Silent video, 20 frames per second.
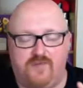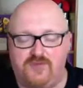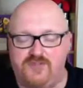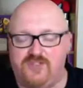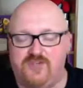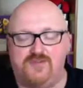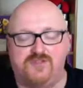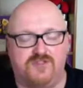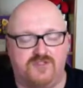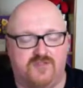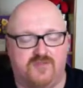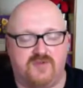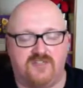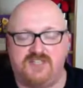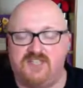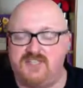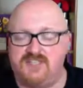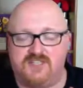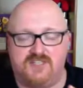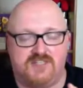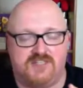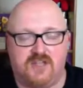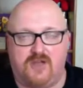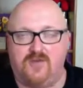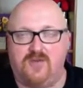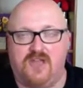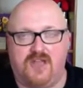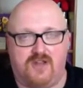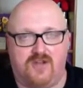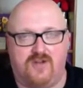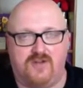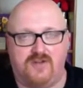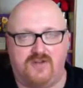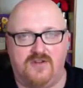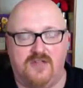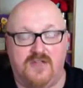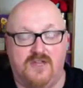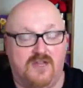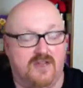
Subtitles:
producer and the presenter don't get on,